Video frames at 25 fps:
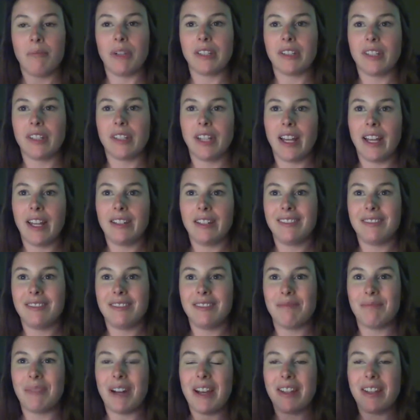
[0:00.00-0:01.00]
but
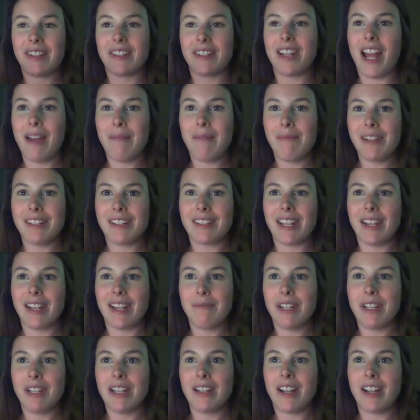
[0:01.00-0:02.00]
then by the time
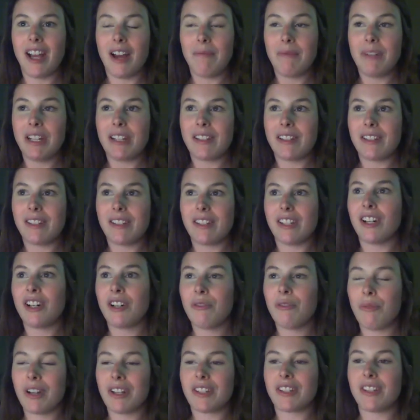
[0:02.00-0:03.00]
exam day come, he
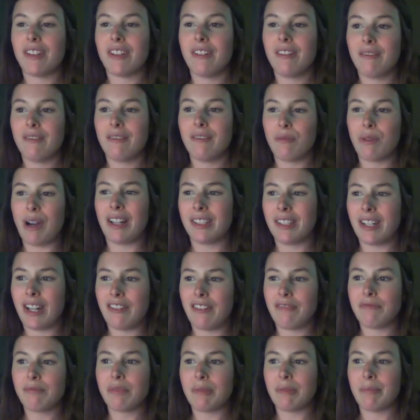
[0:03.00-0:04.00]
still wasn't well
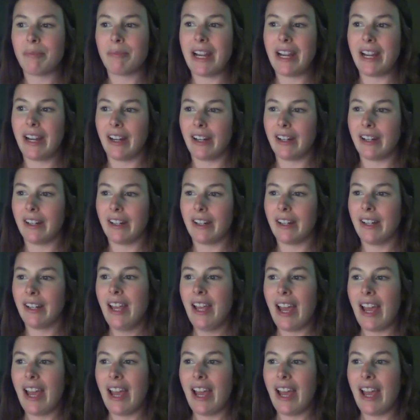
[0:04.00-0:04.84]
enough prepared,